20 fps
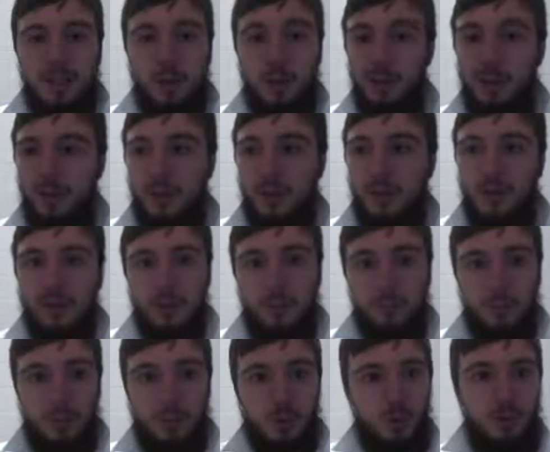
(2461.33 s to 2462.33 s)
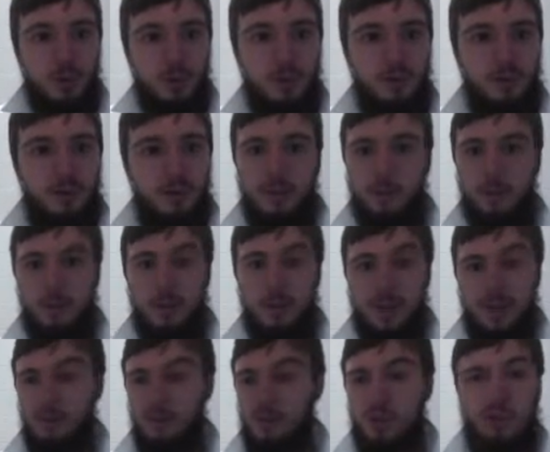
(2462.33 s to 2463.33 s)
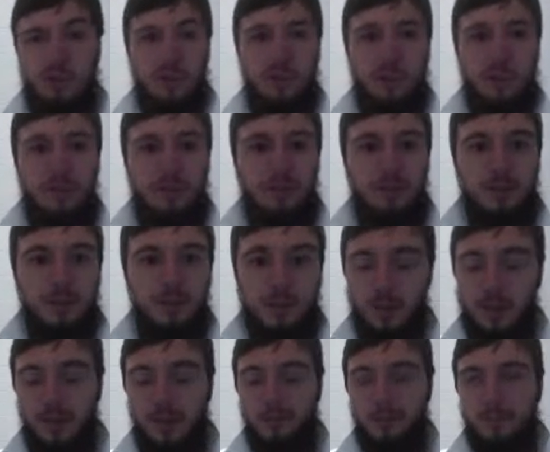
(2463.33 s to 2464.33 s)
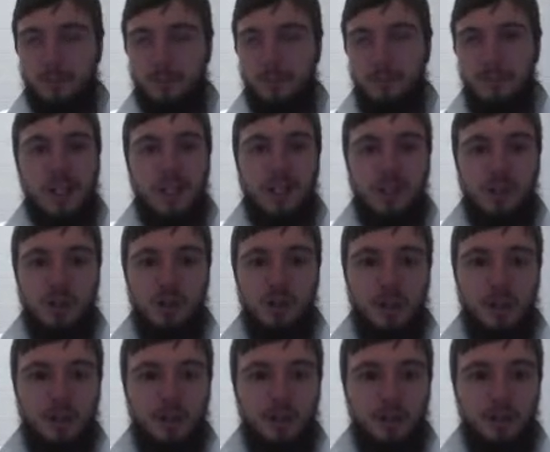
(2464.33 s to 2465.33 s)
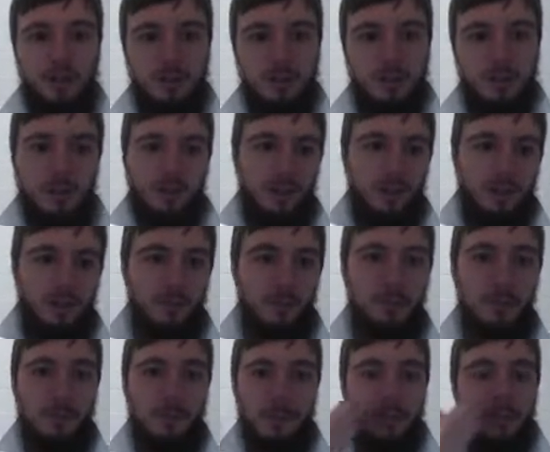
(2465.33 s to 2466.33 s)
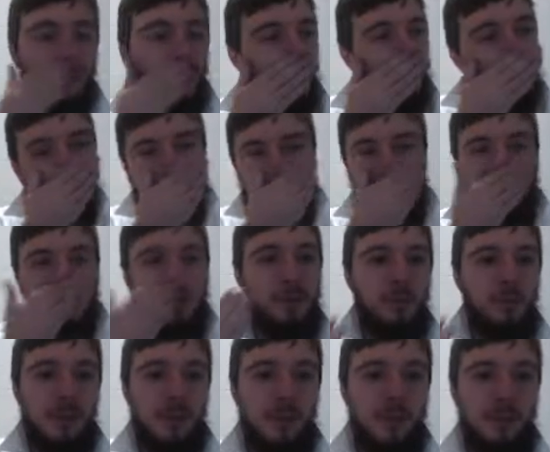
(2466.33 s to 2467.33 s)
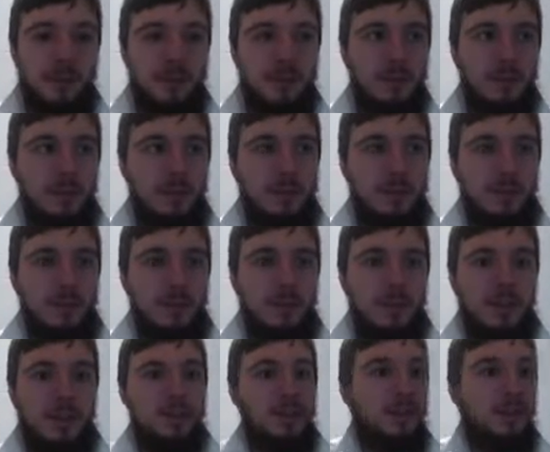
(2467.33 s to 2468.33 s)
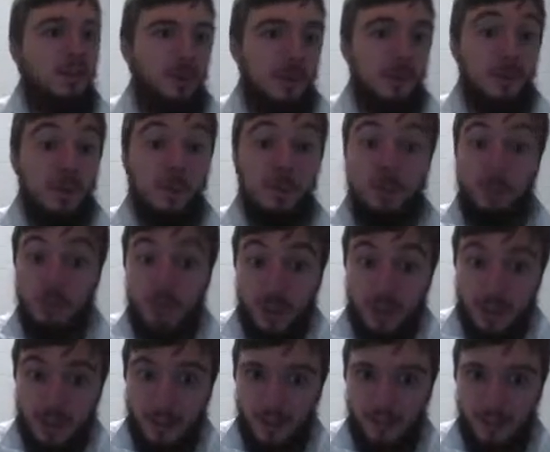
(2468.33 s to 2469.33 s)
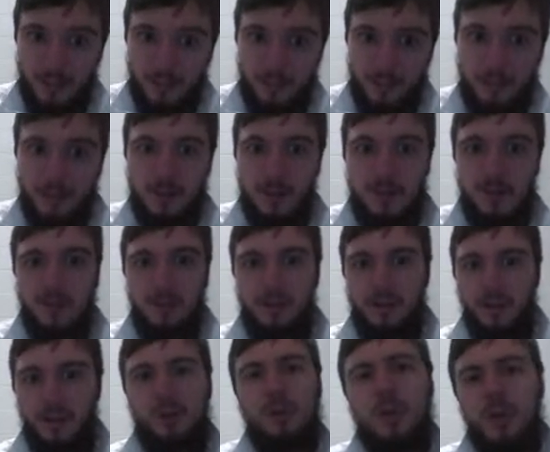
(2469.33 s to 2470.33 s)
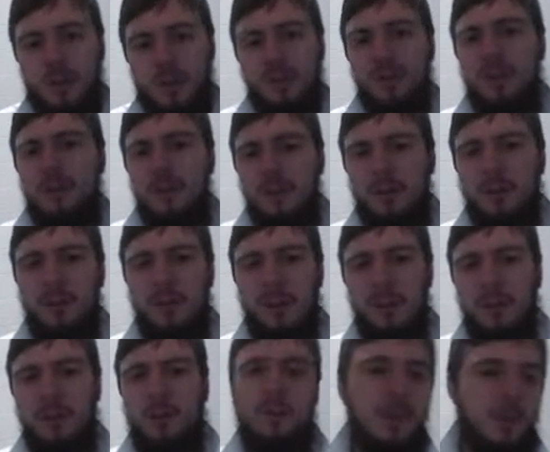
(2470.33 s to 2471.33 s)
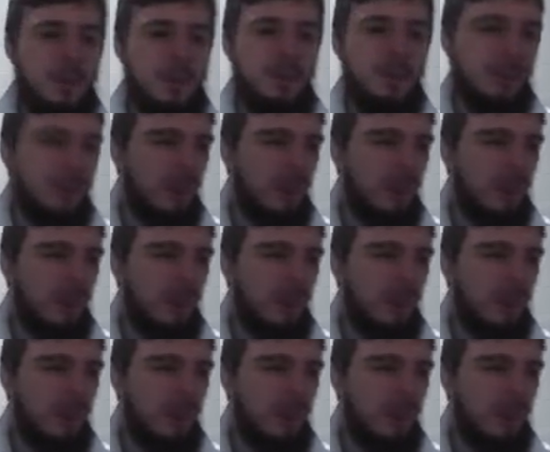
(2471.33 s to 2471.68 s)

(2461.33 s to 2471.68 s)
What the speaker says: All it says is Majora in red Sharpie, or black Sharpie, you know? And the old man gives it to him for free. He's like, okay, that's a little weird, but